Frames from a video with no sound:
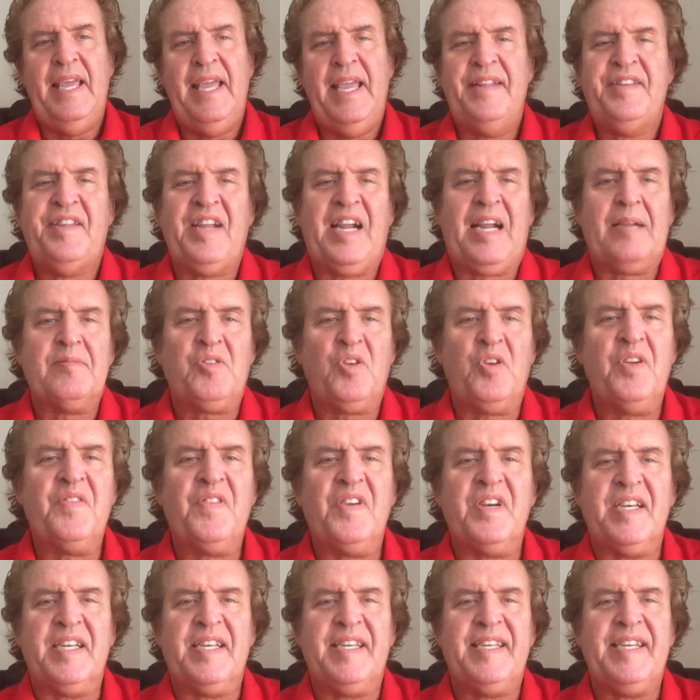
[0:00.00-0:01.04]
Hey, Doug, I'm so here
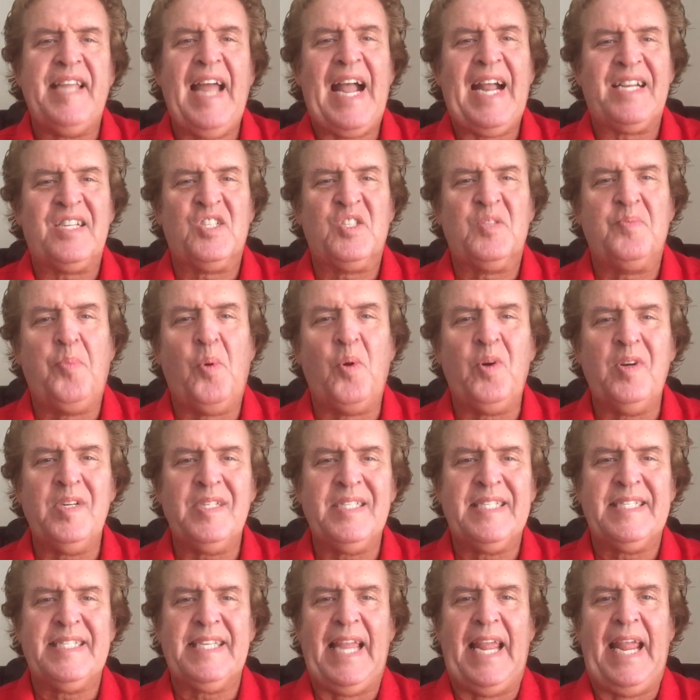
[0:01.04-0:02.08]
for Doc
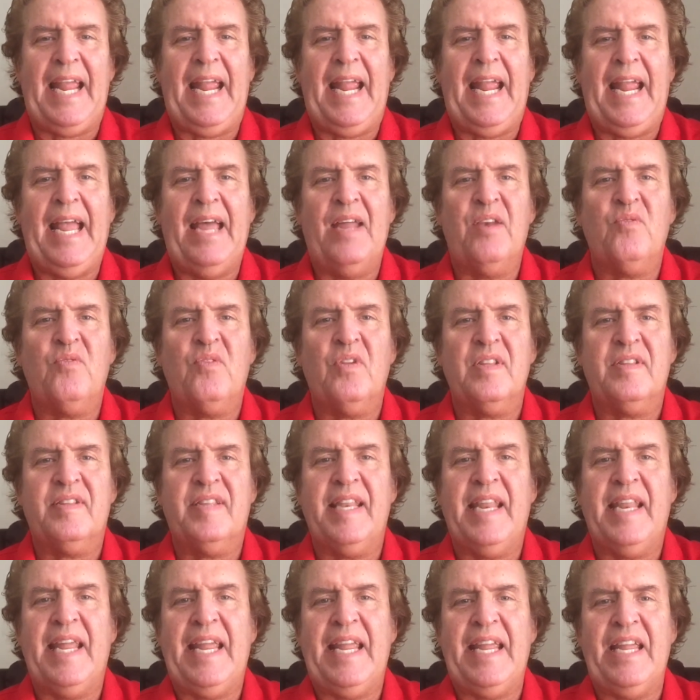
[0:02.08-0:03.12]
Sports, and
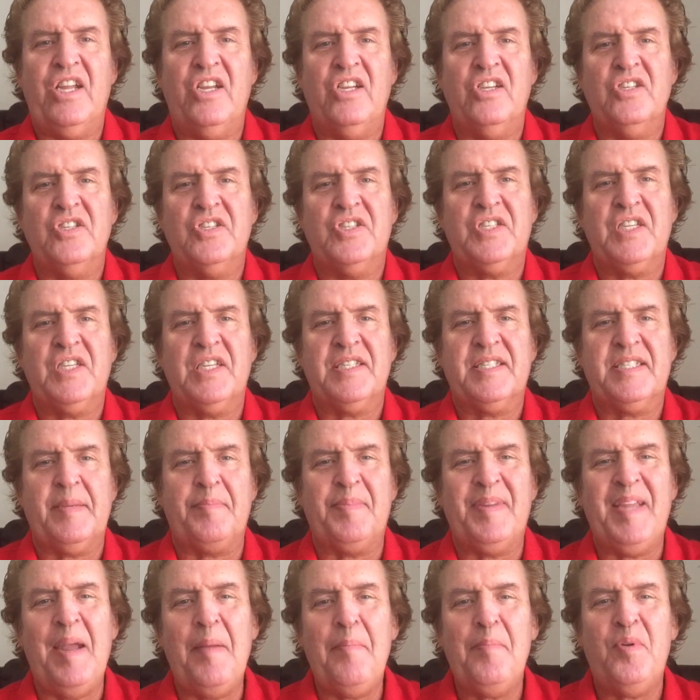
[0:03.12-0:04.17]
today is
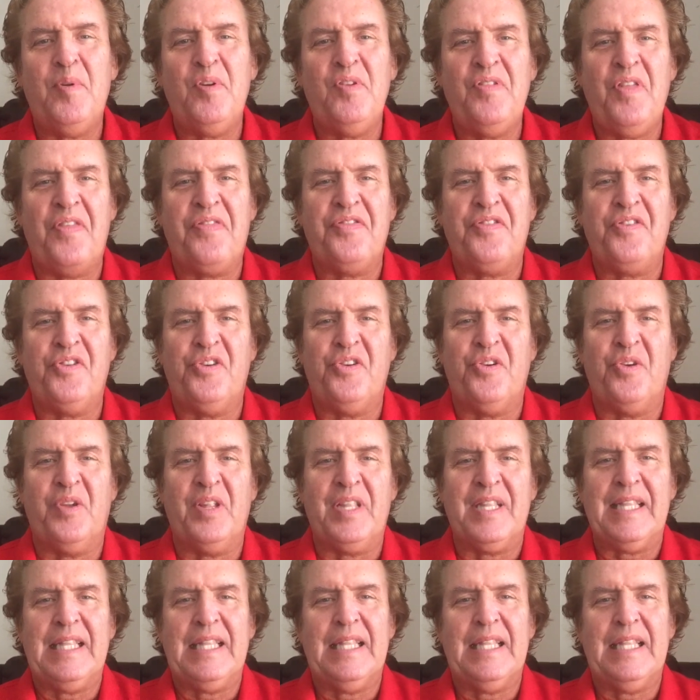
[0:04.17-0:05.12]
September the 3rd.